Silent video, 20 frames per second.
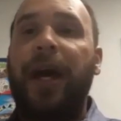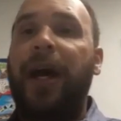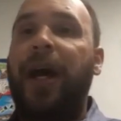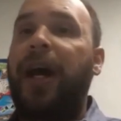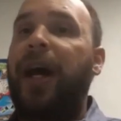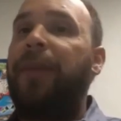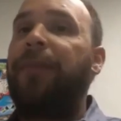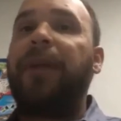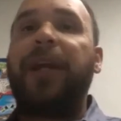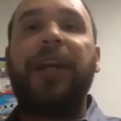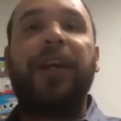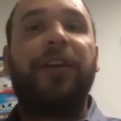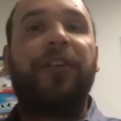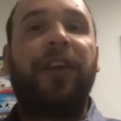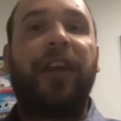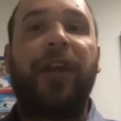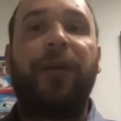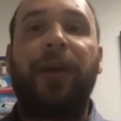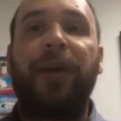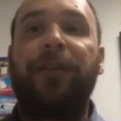I'm not
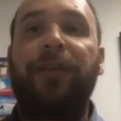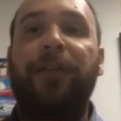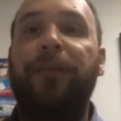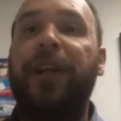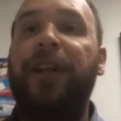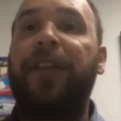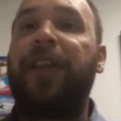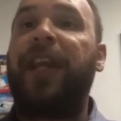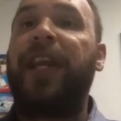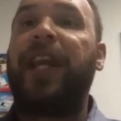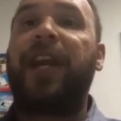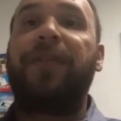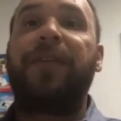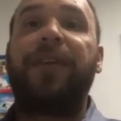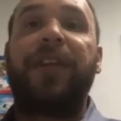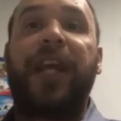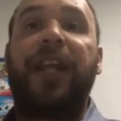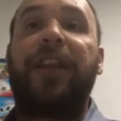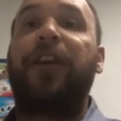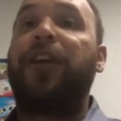here to take away from anything.
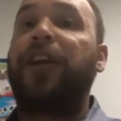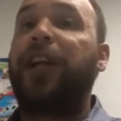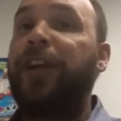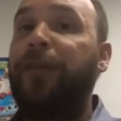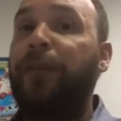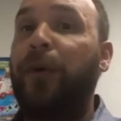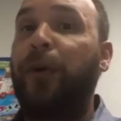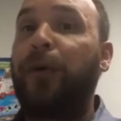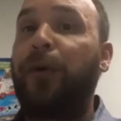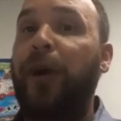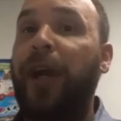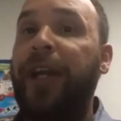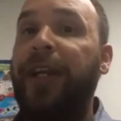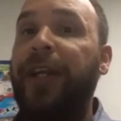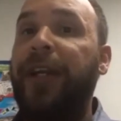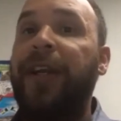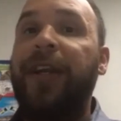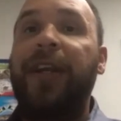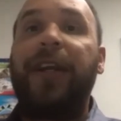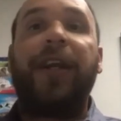That they're getting full
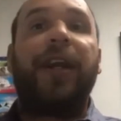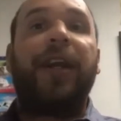credit.